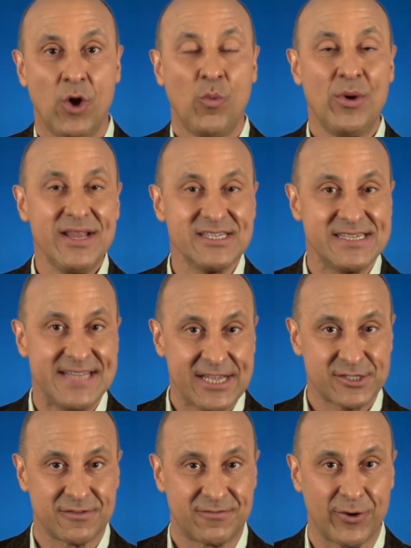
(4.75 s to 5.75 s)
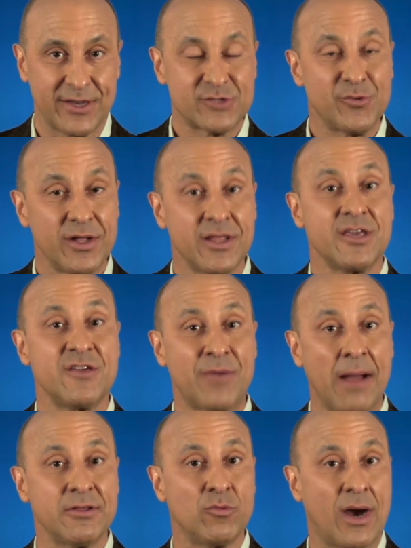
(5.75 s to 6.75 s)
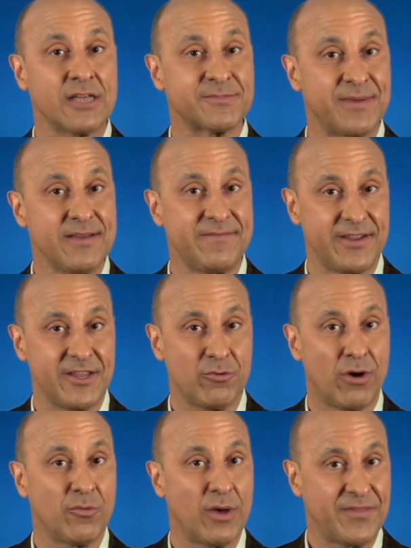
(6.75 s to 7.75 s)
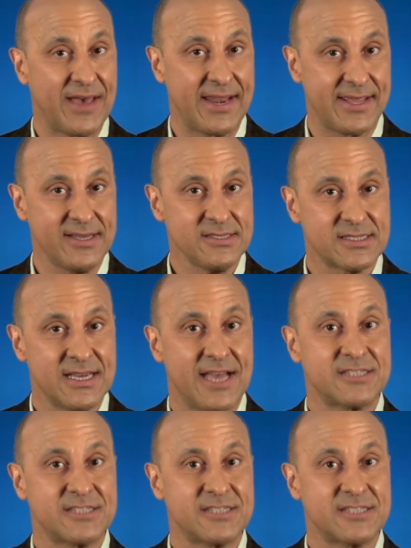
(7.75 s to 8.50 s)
What is a nasal voice? Well, you probably watched my video on what that is.